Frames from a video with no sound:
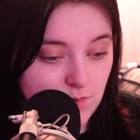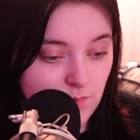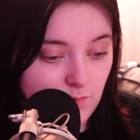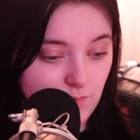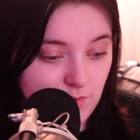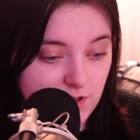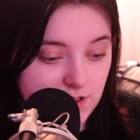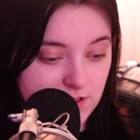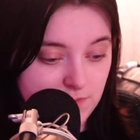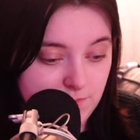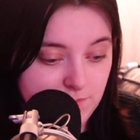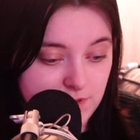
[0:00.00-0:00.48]

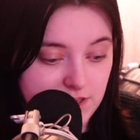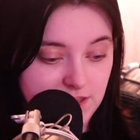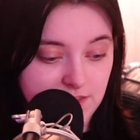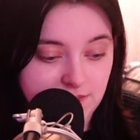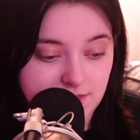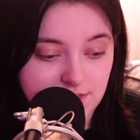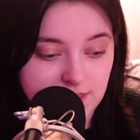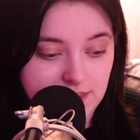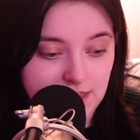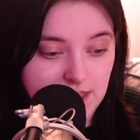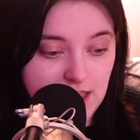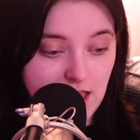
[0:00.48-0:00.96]
will be
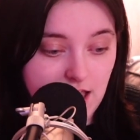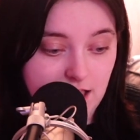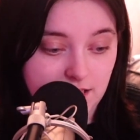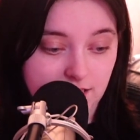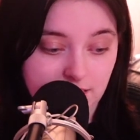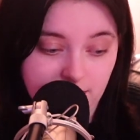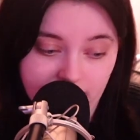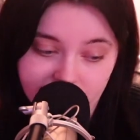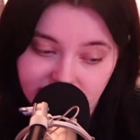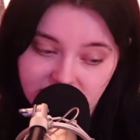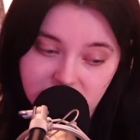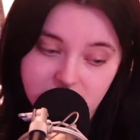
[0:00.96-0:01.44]
the
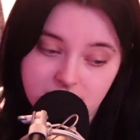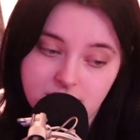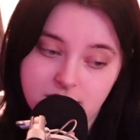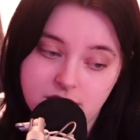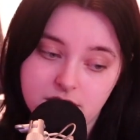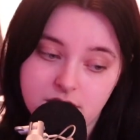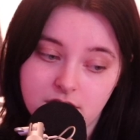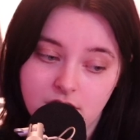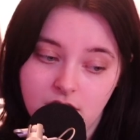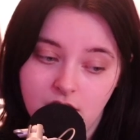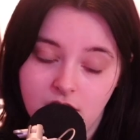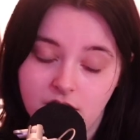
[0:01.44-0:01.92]

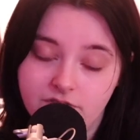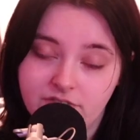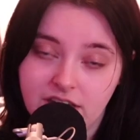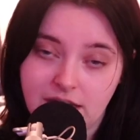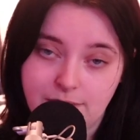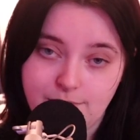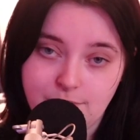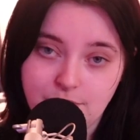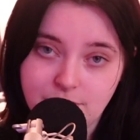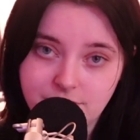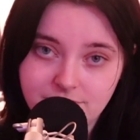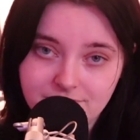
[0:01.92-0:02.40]
11th of
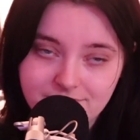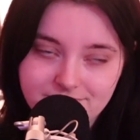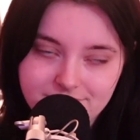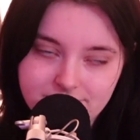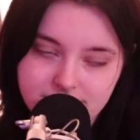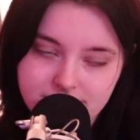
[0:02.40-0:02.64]
April.